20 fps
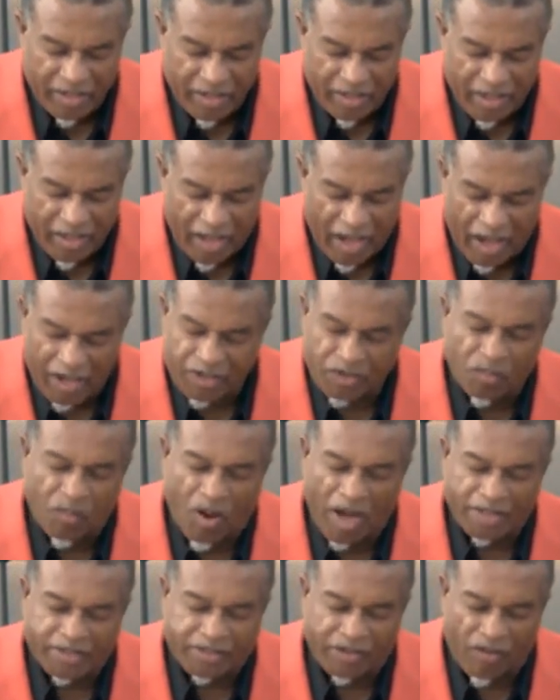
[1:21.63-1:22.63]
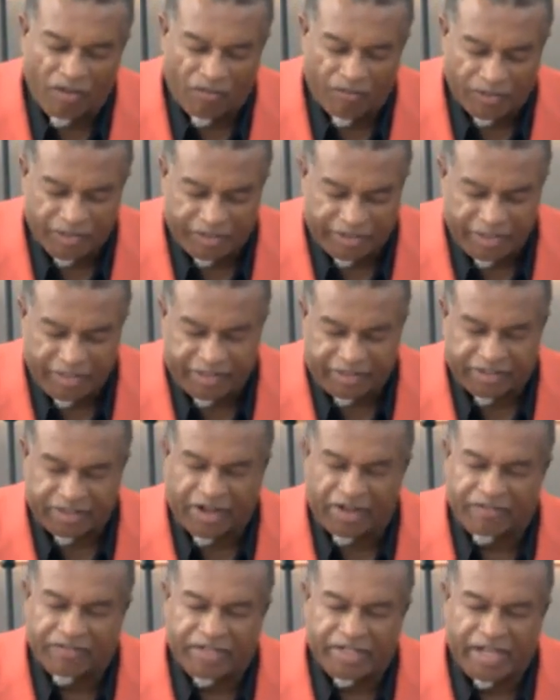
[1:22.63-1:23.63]
How you watch over us each and
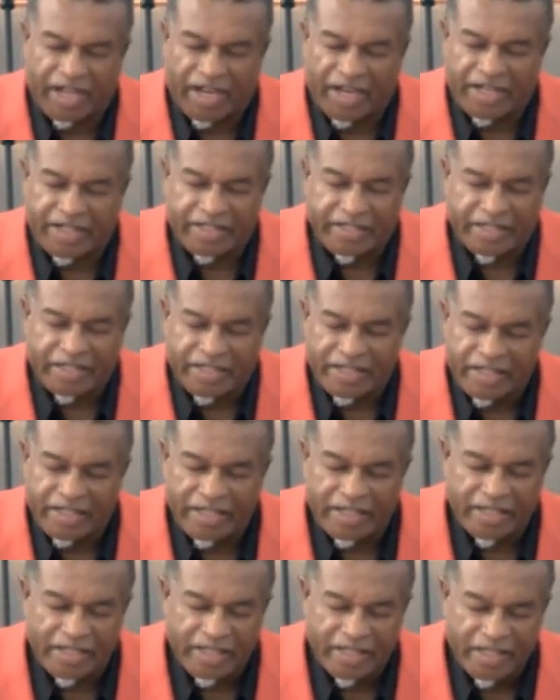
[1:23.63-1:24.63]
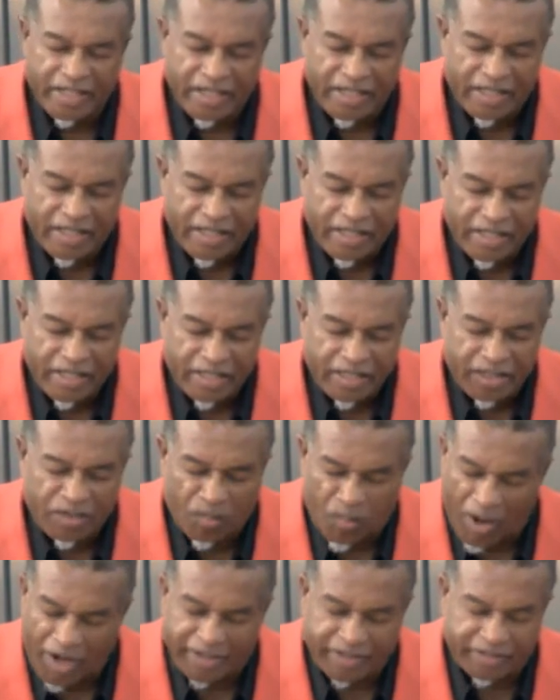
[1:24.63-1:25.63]
every night. You
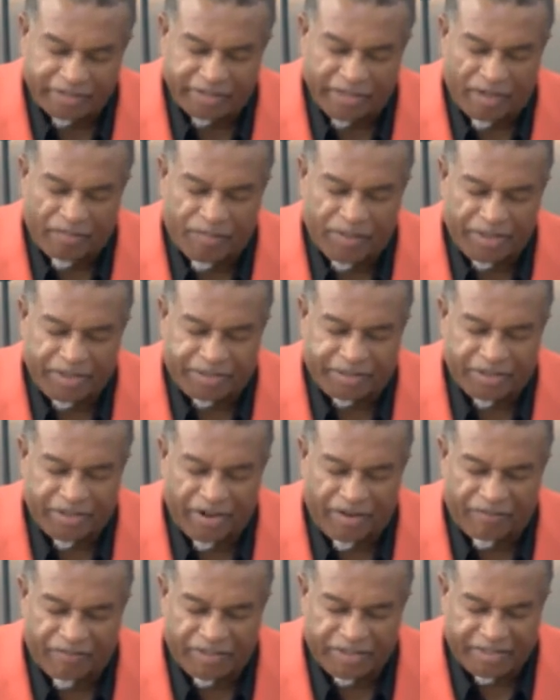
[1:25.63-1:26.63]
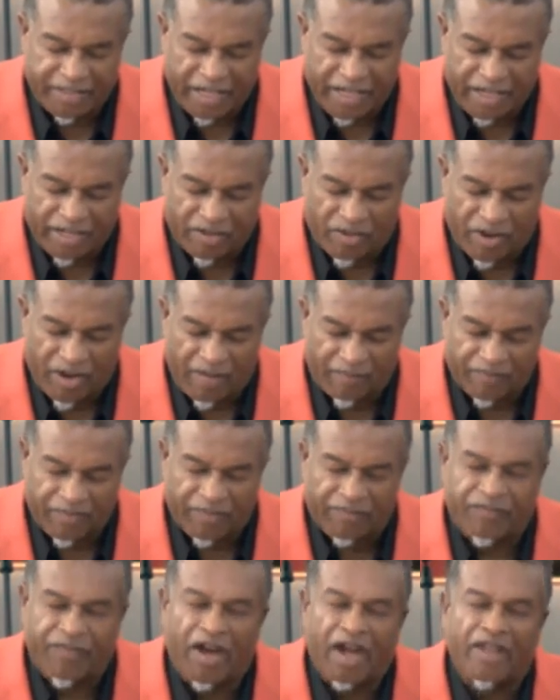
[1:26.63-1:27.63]
wake us up each and every day, oh Heavenly
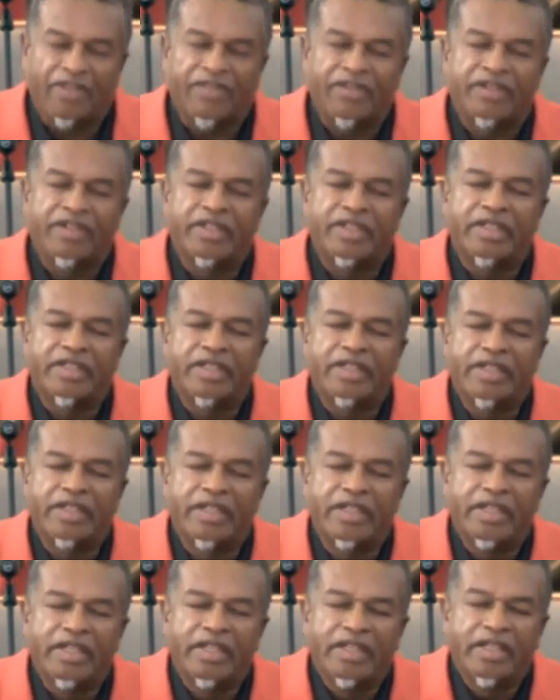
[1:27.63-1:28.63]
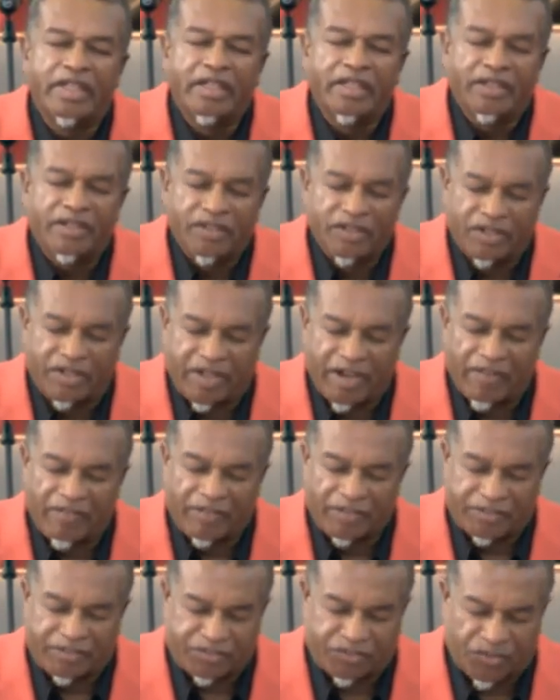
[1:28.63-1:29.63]
Father. You give
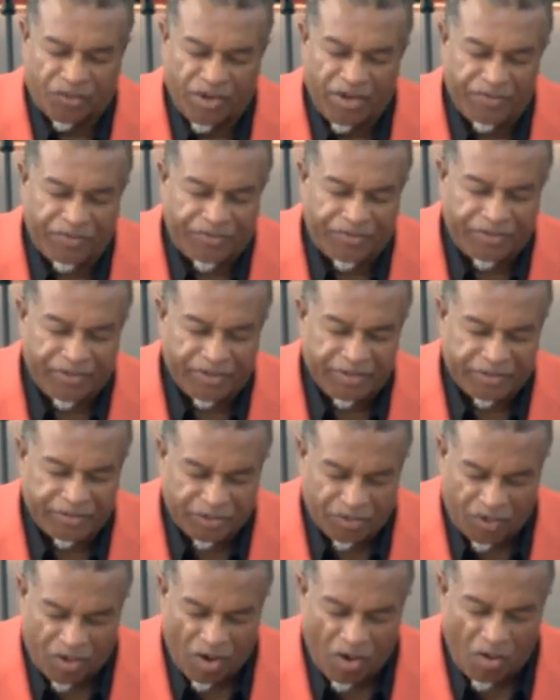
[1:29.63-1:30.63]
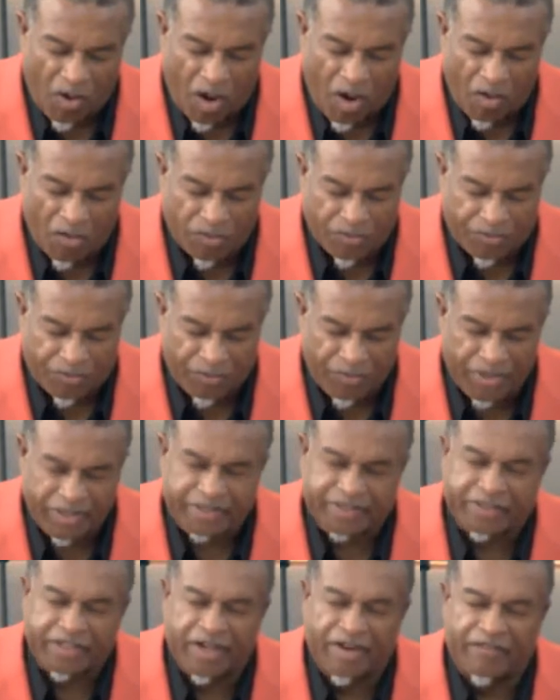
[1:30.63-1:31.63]
us strength to go on through
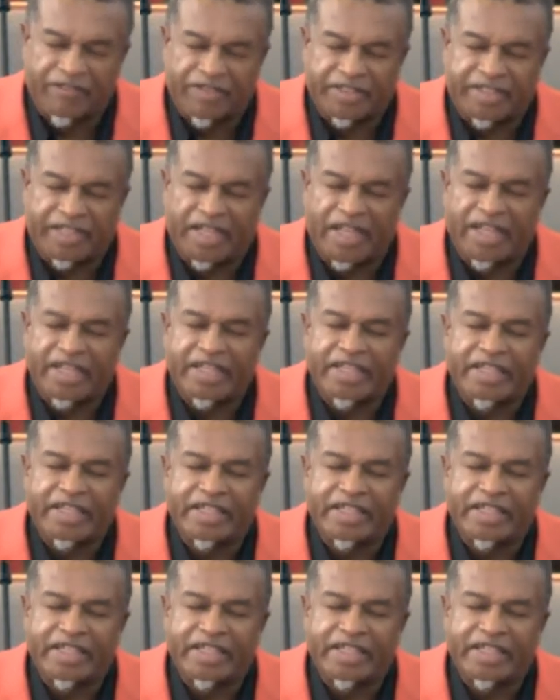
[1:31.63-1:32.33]
each and every day.